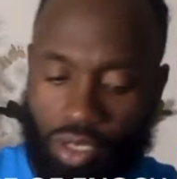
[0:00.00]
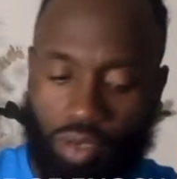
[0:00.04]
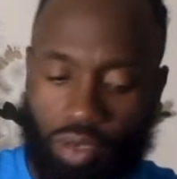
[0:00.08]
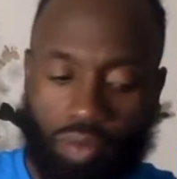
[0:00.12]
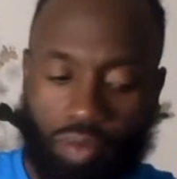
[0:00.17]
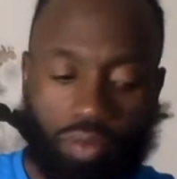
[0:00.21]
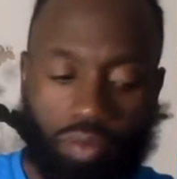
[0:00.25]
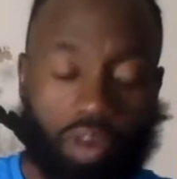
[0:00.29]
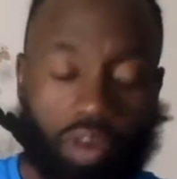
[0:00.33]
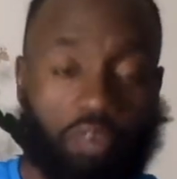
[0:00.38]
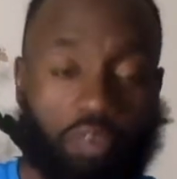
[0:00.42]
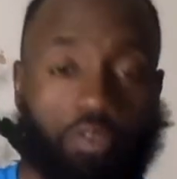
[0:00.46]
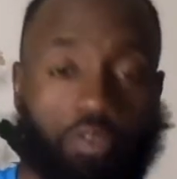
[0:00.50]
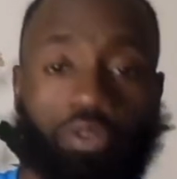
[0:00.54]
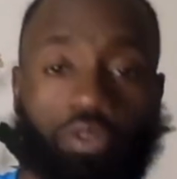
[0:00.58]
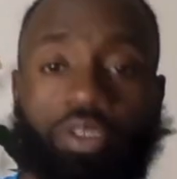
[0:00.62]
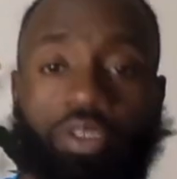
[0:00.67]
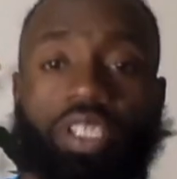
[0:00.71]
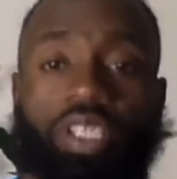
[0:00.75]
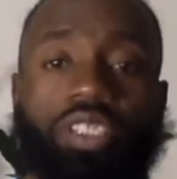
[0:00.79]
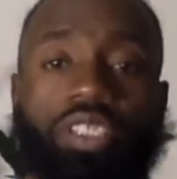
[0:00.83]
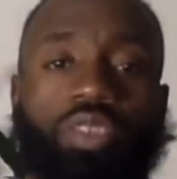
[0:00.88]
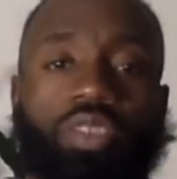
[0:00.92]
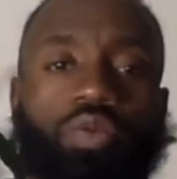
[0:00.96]
But through
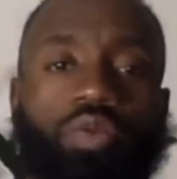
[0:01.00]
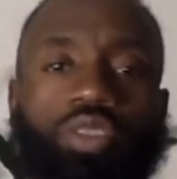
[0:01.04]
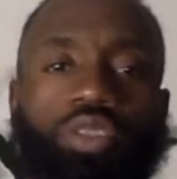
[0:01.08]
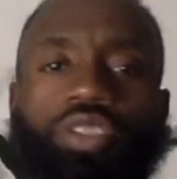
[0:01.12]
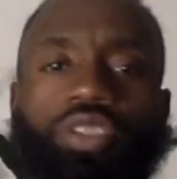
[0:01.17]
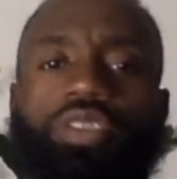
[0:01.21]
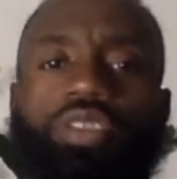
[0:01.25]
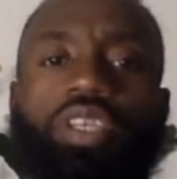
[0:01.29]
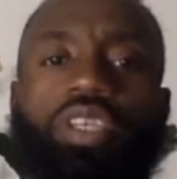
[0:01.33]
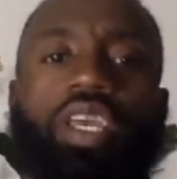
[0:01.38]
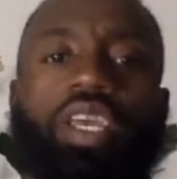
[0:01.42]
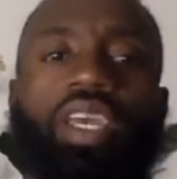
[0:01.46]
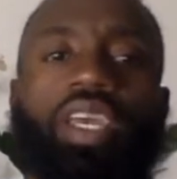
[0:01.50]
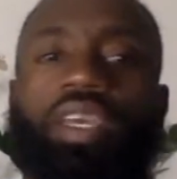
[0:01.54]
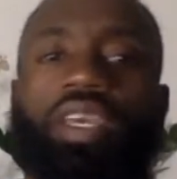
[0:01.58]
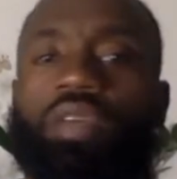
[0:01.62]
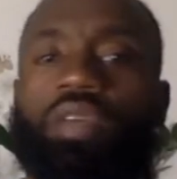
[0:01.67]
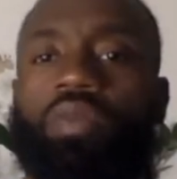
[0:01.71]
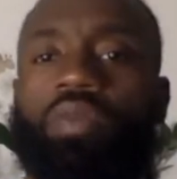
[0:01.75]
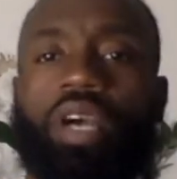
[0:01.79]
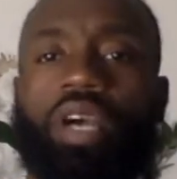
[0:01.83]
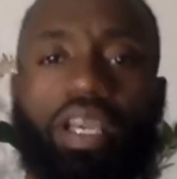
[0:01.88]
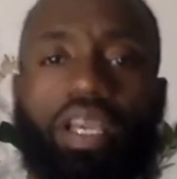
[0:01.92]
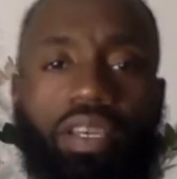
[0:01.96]
this, I want you to hear
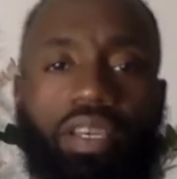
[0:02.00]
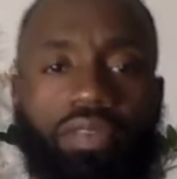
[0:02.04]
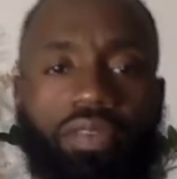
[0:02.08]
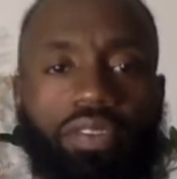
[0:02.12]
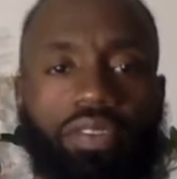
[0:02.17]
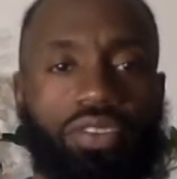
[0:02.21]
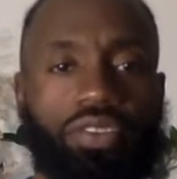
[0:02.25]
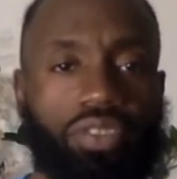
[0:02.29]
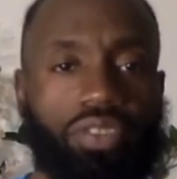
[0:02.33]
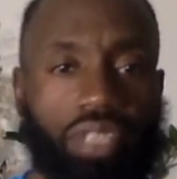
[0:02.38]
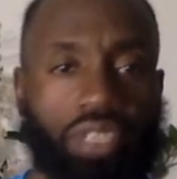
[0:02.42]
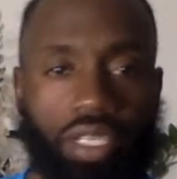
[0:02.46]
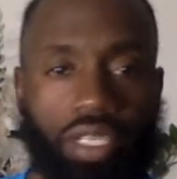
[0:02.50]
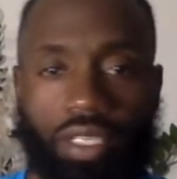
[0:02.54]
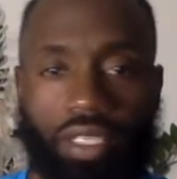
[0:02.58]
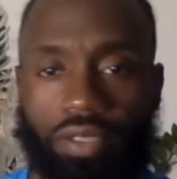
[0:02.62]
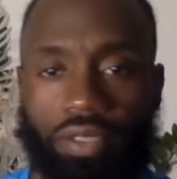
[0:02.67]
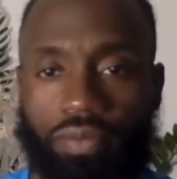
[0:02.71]
what I have to say.